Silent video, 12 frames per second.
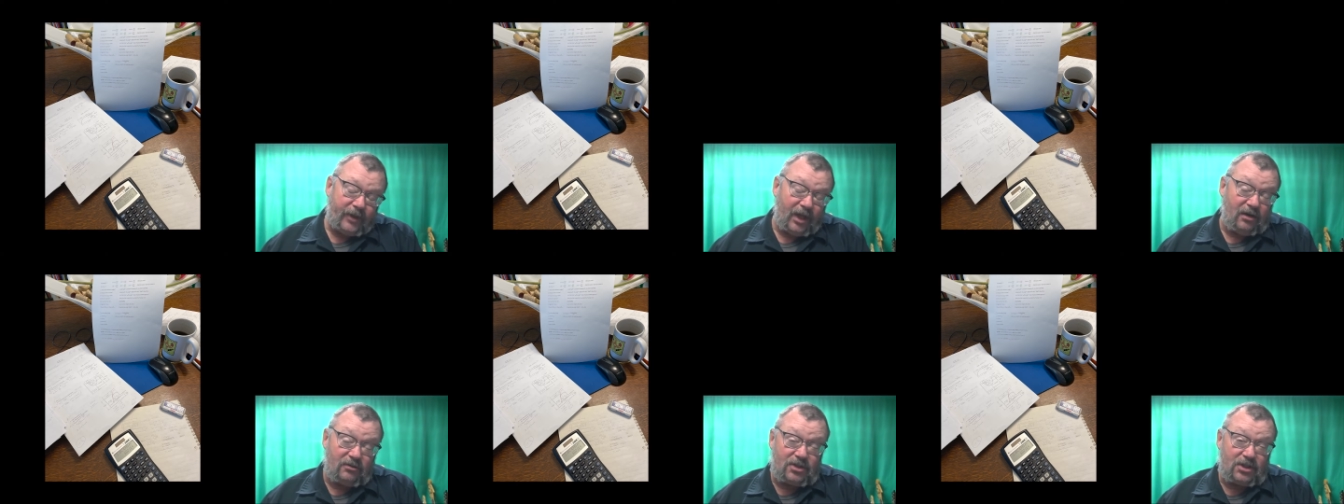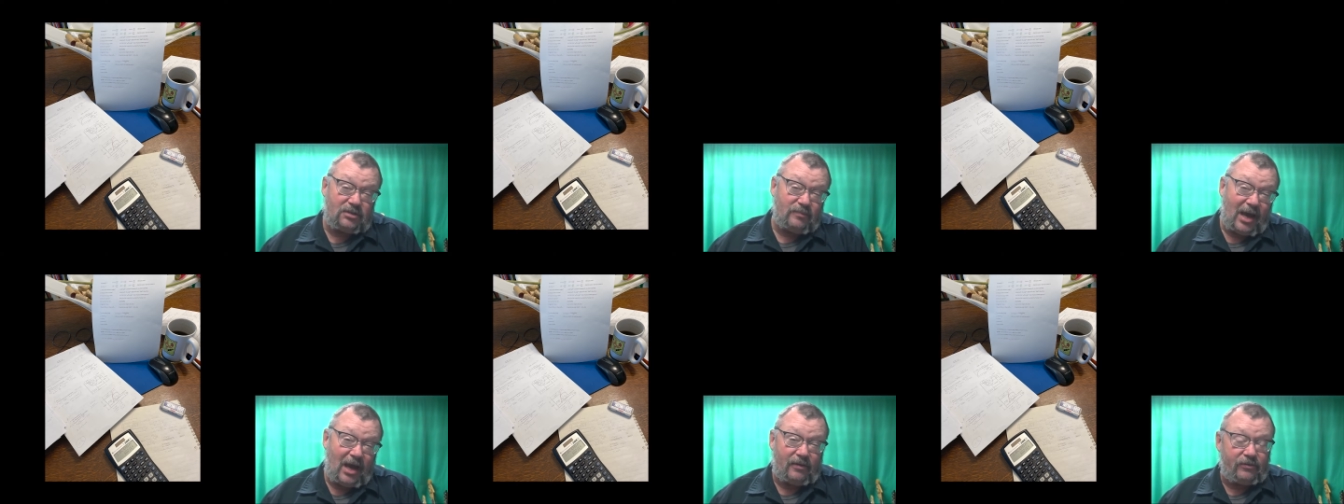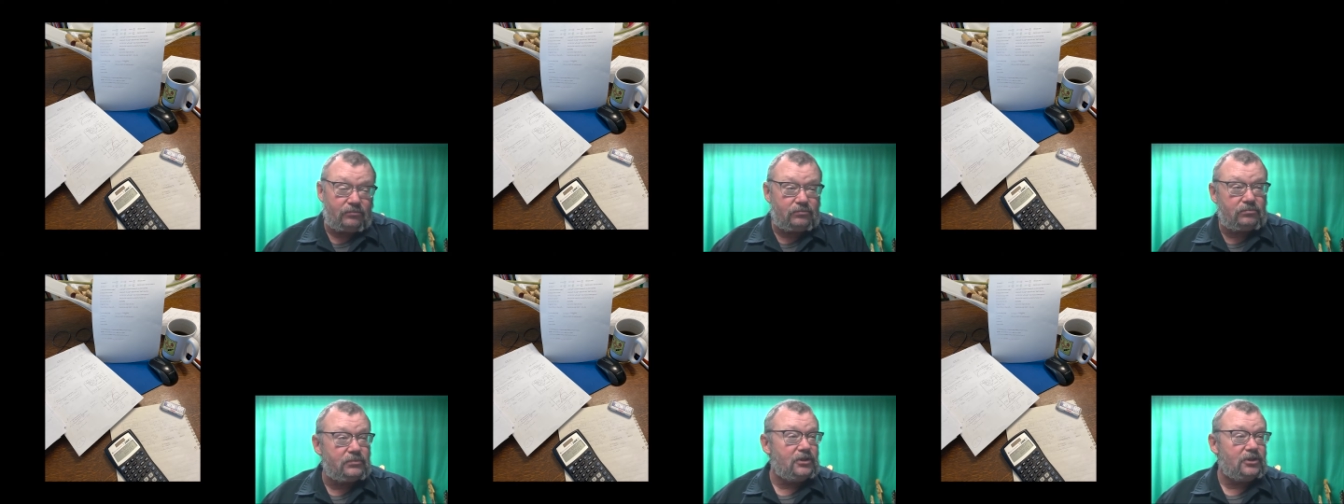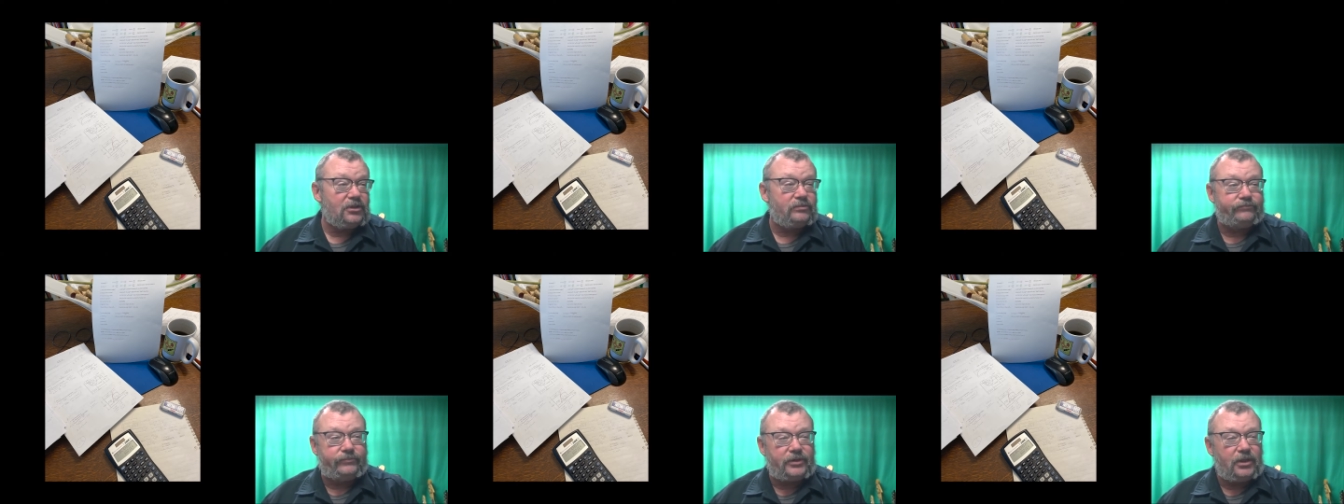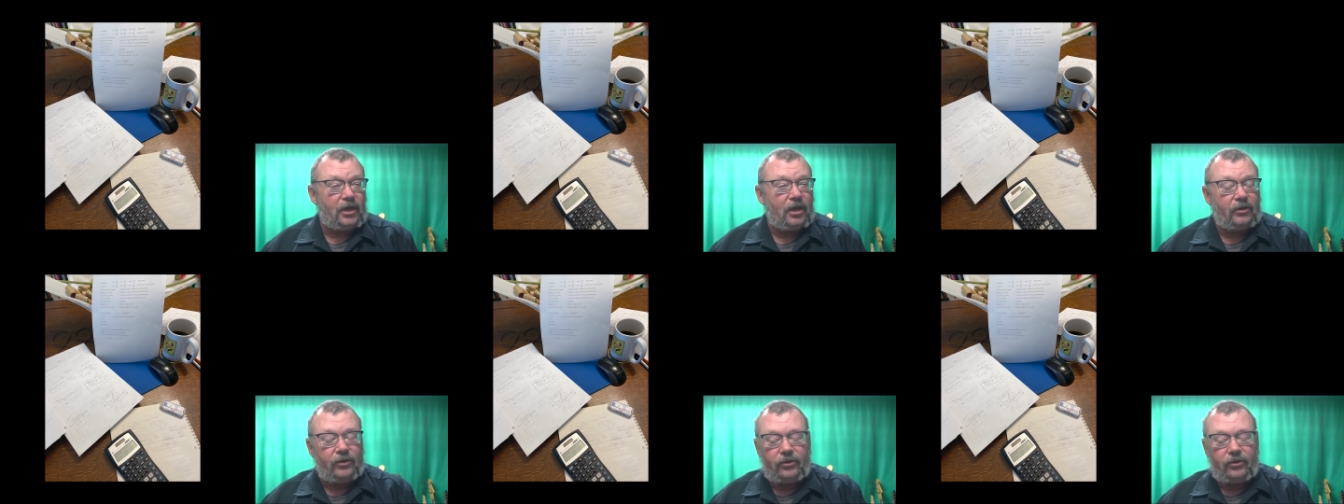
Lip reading: It's just math. You just sit down and